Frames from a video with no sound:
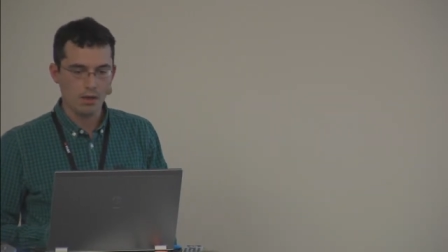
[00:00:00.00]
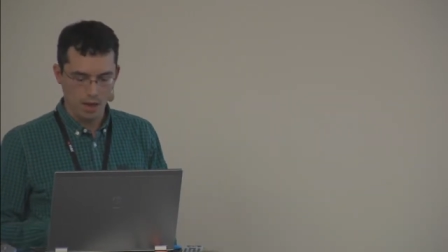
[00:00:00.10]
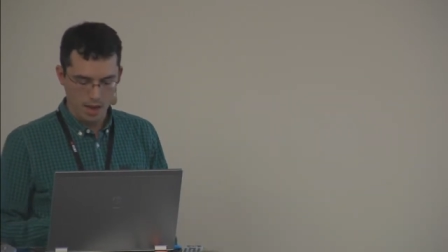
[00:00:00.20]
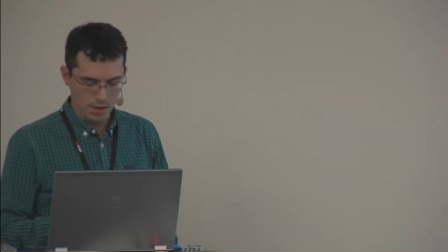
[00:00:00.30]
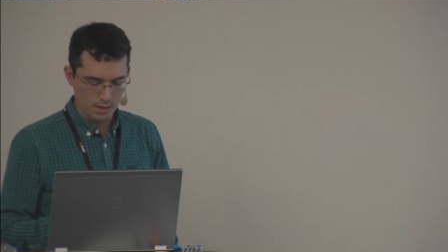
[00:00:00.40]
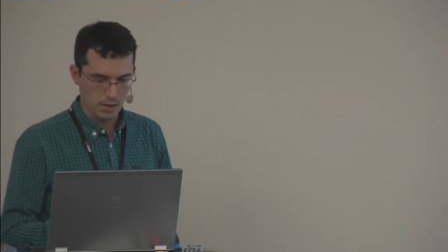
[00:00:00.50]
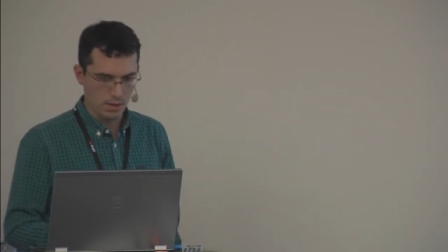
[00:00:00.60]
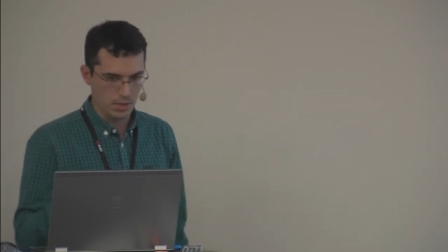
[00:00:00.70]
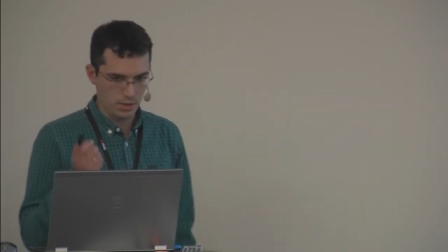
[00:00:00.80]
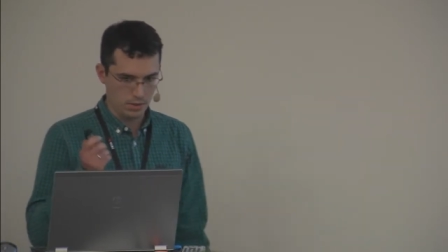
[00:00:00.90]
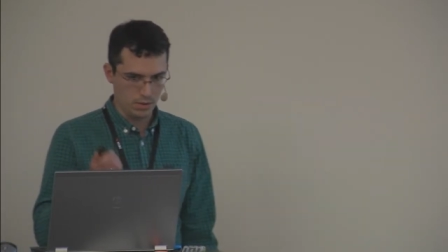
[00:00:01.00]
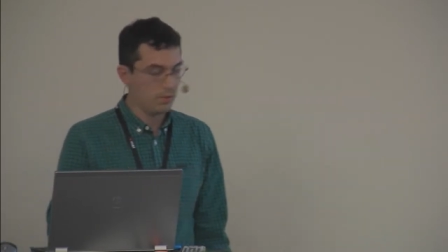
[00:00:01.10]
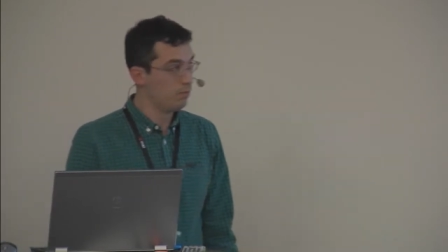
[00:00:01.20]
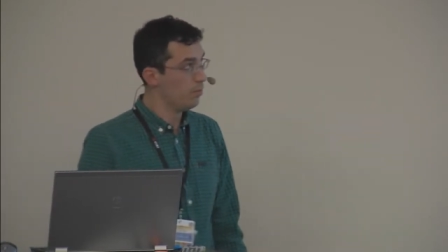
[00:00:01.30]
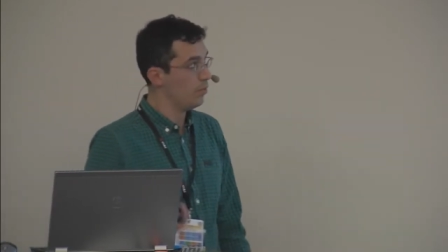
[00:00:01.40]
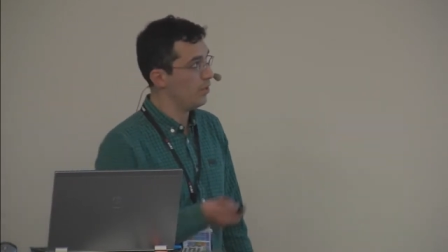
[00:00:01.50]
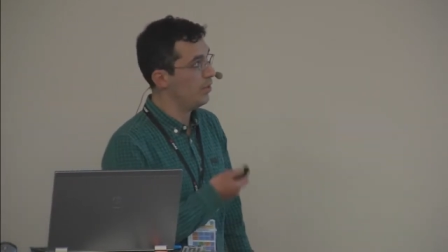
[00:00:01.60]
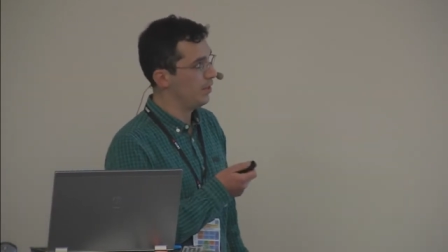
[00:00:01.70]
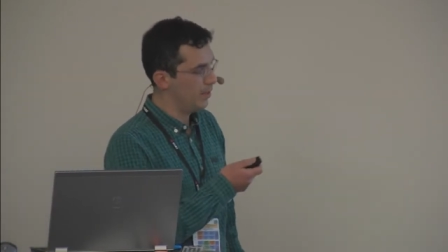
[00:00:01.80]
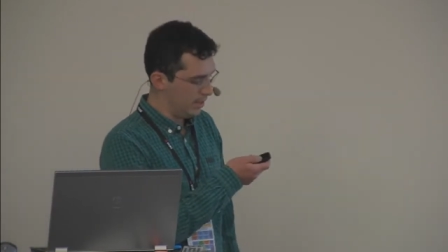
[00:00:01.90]
And I mean, so th
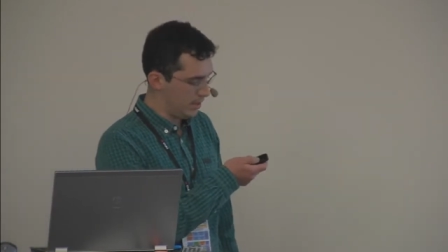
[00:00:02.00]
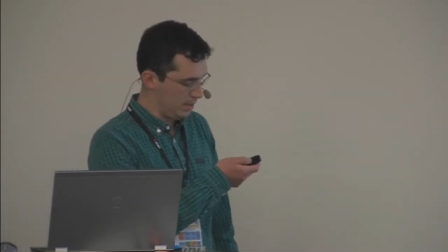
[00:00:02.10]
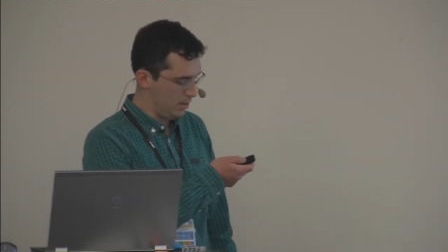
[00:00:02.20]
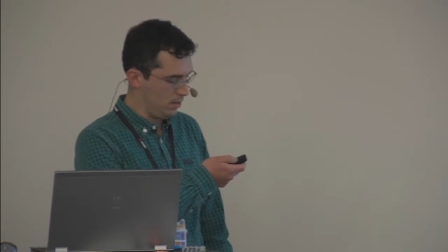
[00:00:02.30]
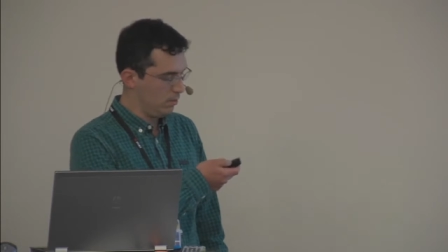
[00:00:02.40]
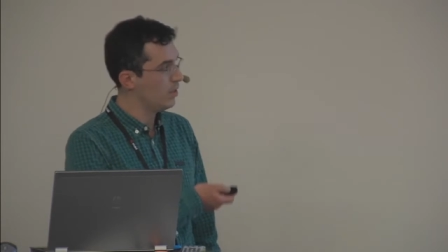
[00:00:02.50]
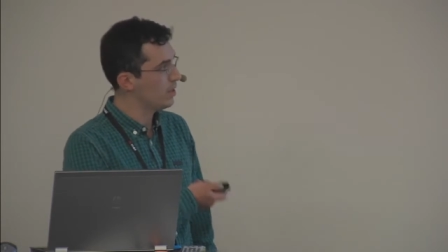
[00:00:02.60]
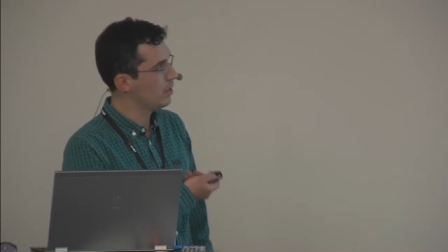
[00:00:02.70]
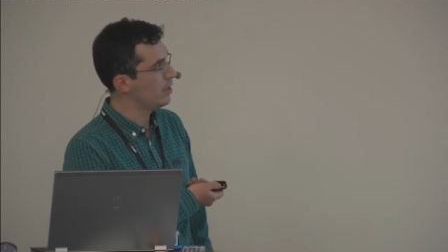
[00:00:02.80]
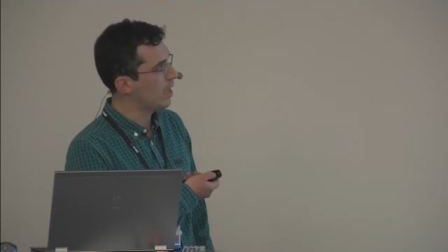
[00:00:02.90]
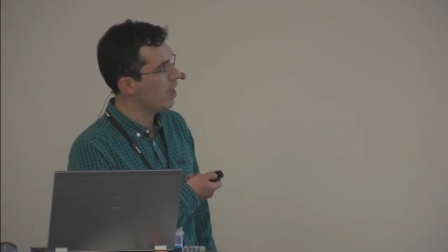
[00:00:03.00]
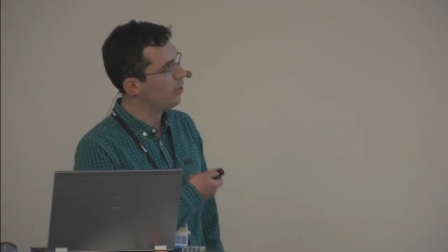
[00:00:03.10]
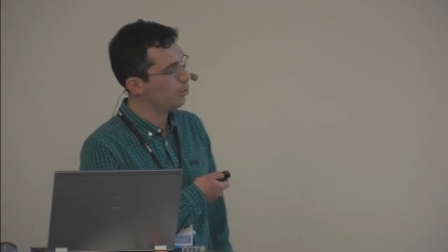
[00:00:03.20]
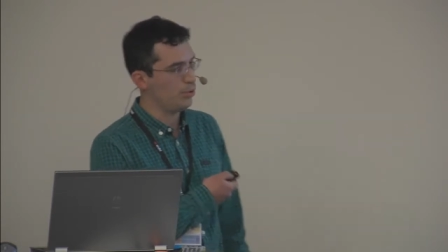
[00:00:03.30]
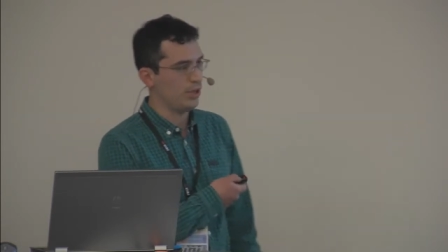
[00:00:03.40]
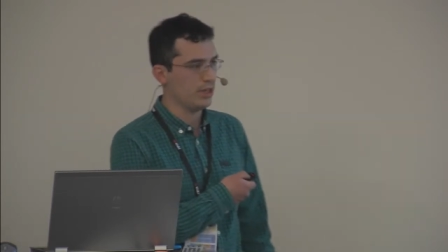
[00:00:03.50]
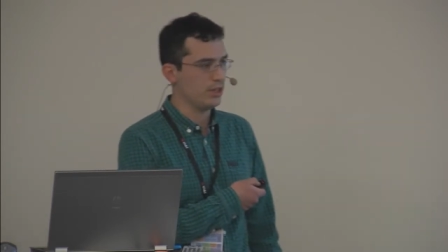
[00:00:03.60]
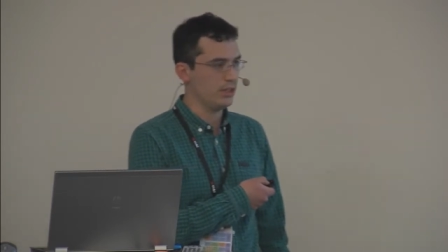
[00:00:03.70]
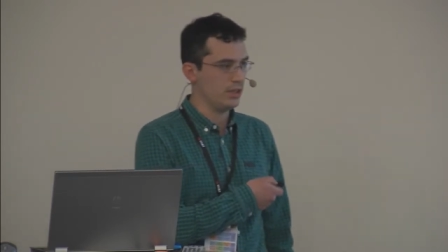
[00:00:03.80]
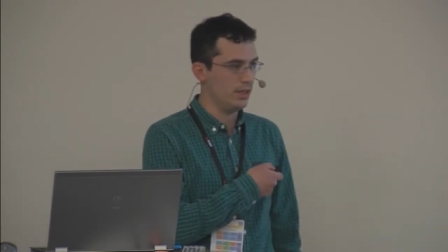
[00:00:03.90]
th this is this is the current
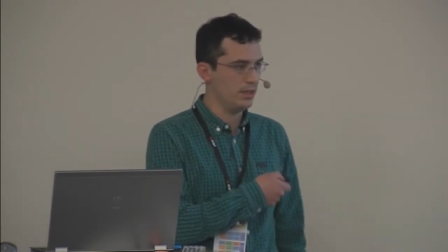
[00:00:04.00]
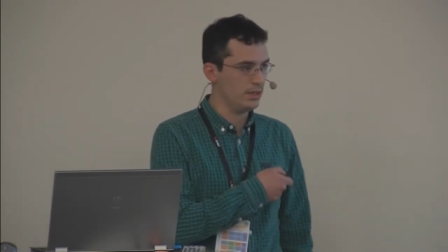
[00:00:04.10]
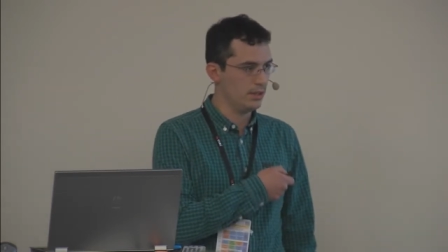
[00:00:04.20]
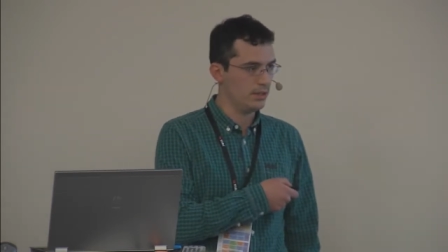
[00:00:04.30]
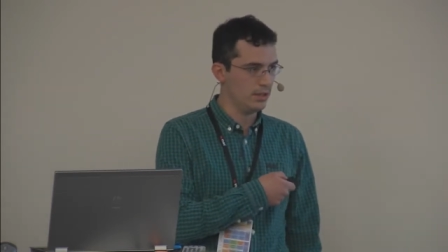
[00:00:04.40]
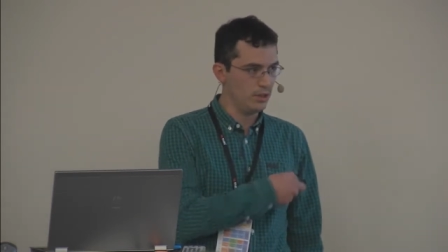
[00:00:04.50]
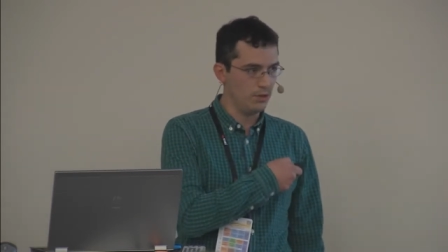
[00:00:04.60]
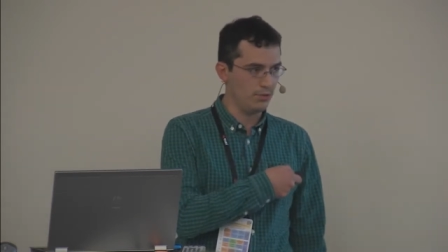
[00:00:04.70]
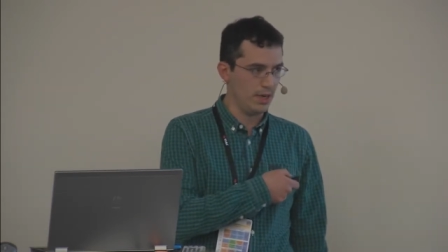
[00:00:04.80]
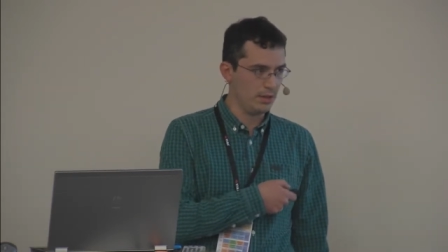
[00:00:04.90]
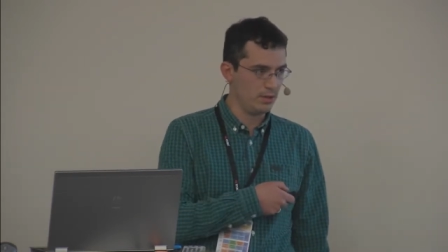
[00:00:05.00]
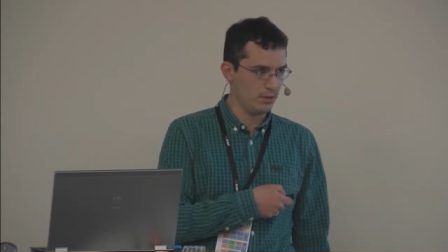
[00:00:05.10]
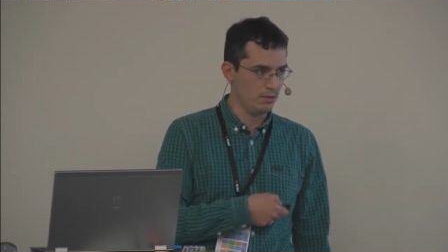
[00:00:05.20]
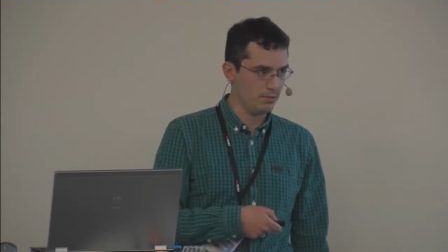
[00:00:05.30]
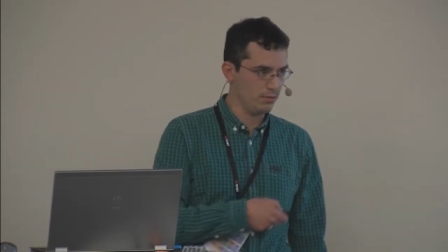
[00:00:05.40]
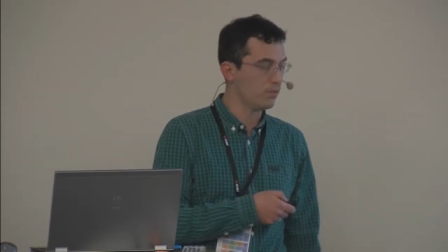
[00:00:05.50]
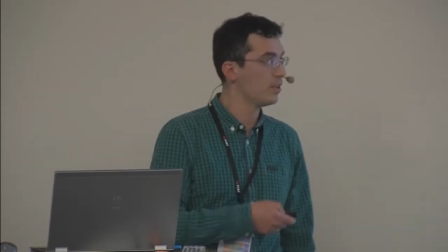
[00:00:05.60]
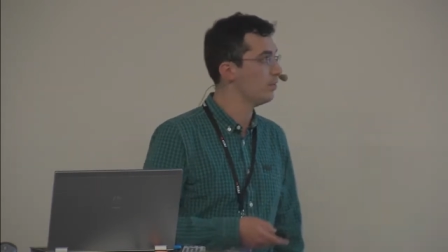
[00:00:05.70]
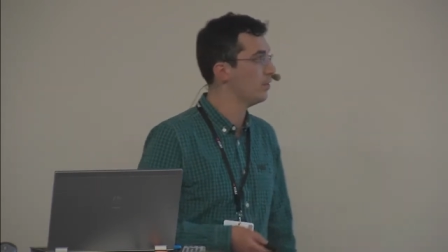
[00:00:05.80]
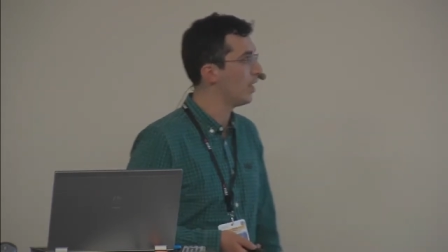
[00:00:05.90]
production site. This is the new face of of
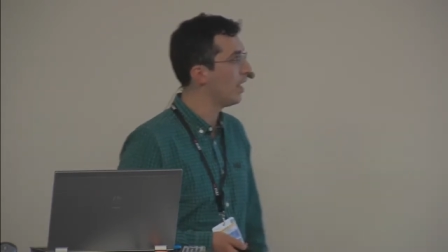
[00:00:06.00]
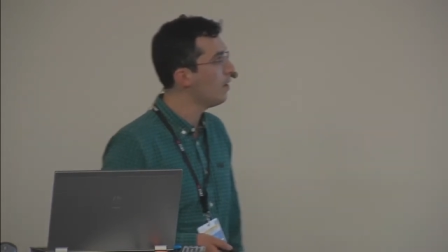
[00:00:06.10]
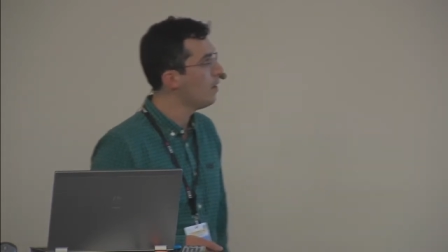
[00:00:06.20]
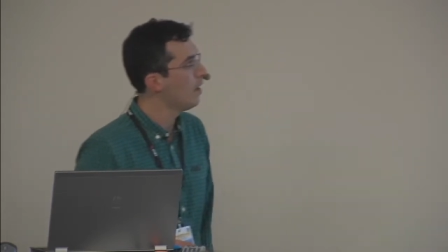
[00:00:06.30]
GovUK.